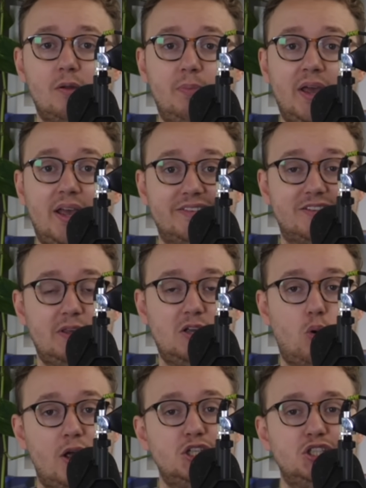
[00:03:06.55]
appears to be
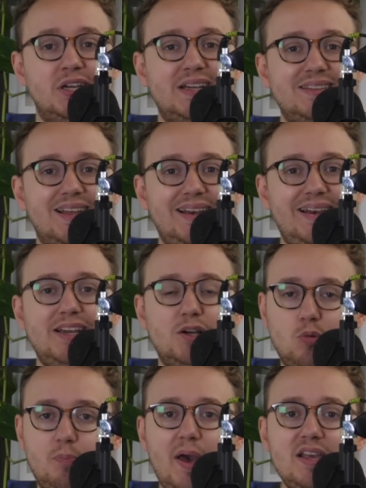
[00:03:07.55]
questioning the
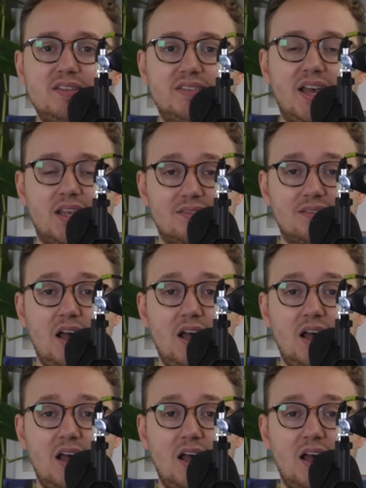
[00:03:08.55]
legal basis